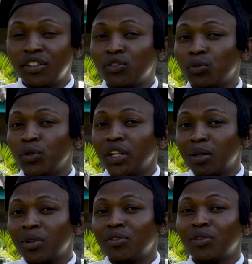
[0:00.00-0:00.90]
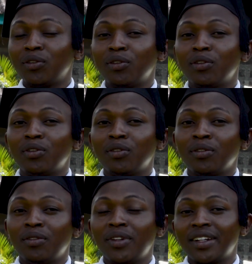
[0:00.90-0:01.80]
into kuinama for
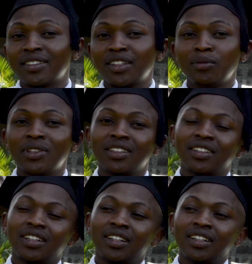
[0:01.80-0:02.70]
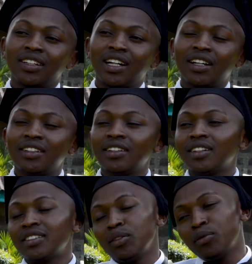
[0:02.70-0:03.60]
various times until
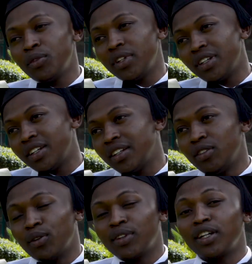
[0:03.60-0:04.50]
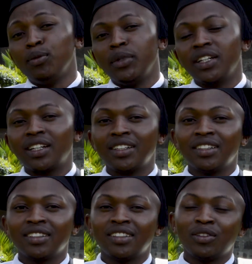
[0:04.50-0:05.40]
that time when I got that meal
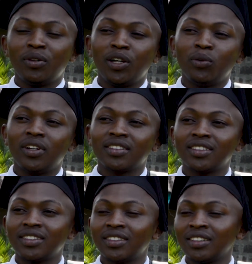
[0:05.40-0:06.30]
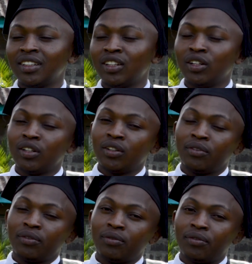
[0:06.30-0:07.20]
card where I could access
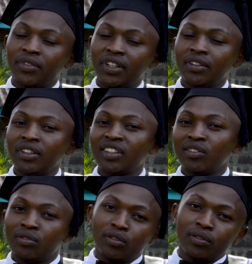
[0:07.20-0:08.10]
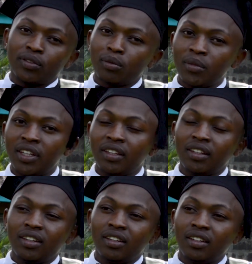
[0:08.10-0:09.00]
free food from
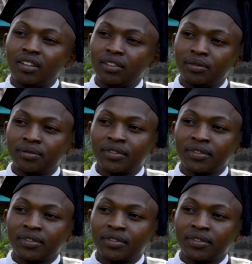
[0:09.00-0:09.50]
the